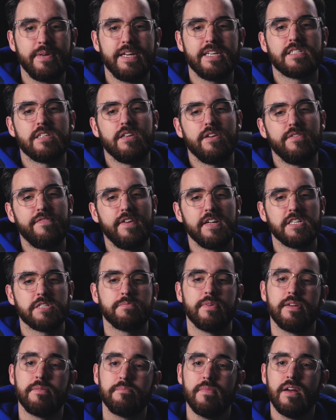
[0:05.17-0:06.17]
beast of
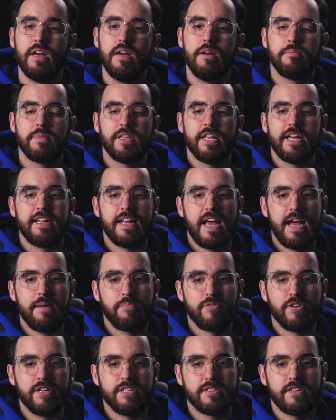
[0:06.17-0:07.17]
defenseman, played at
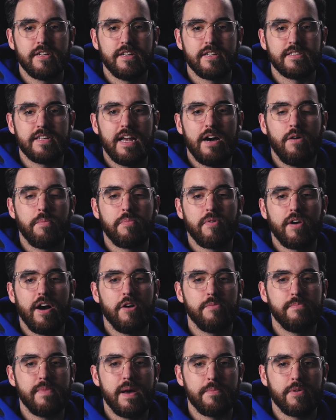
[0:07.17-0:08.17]
Princeton, is now a
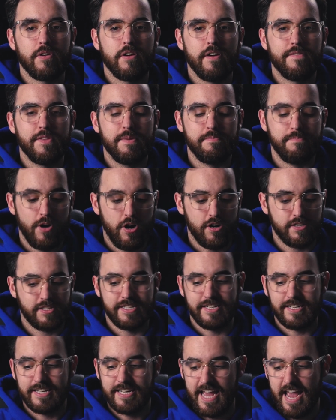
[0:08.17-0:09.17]
proud member of the
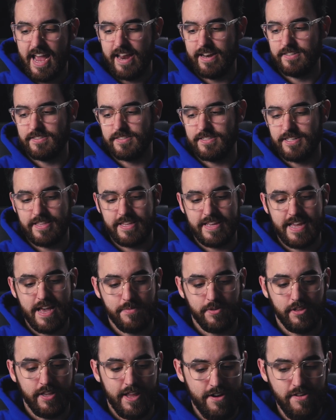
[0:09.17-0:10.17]
Boston Cannons in the
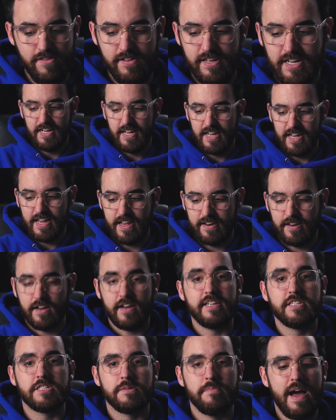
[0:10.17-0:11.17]
MLL, and uh,
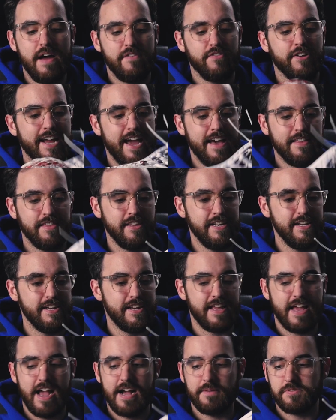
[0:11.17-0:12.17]
he's a Maverik athlete,
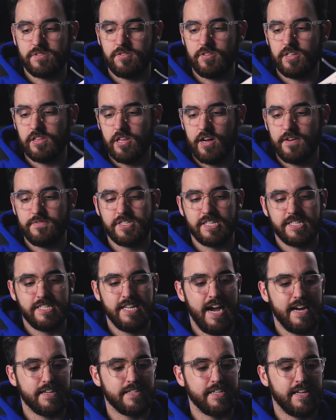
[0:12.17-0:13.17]
and he absolutely loves the
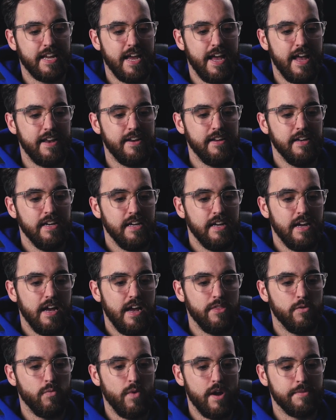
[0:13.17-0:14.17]
Tactik head
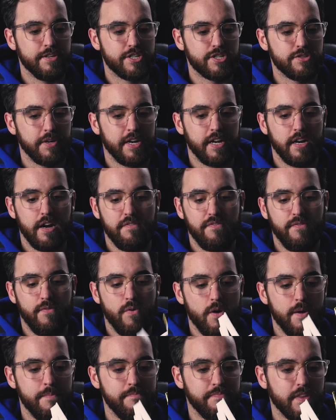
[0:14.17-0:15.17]
and the way we string it up
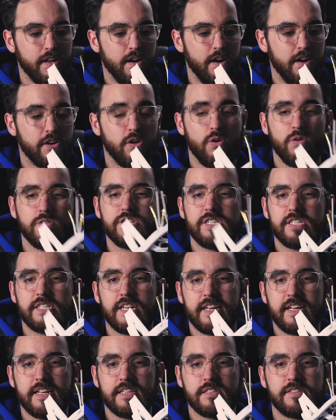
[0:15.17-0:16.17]
for him. Uh, of course, he's
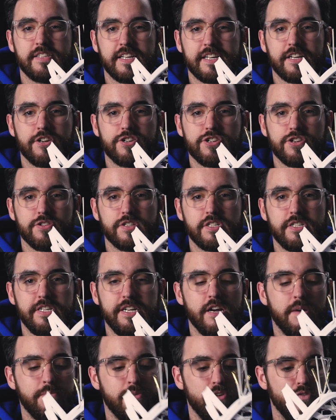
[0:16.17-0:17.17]
getting his signature
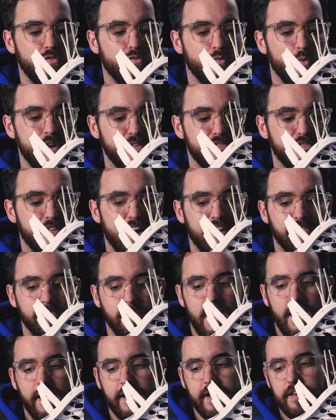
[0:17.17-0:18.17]
CW45
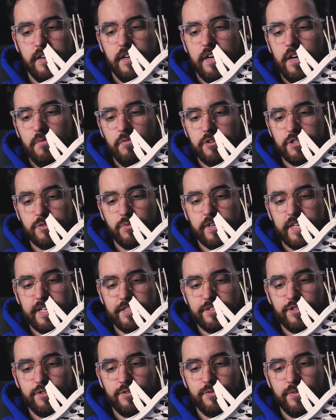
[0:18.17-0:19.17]
pocket, which we'll get
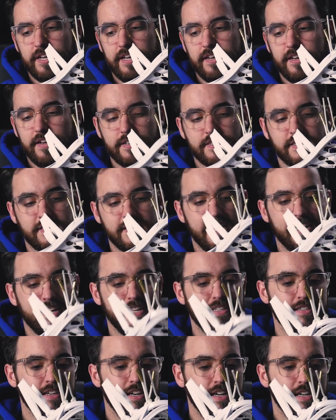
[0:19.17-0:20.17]
to in a second.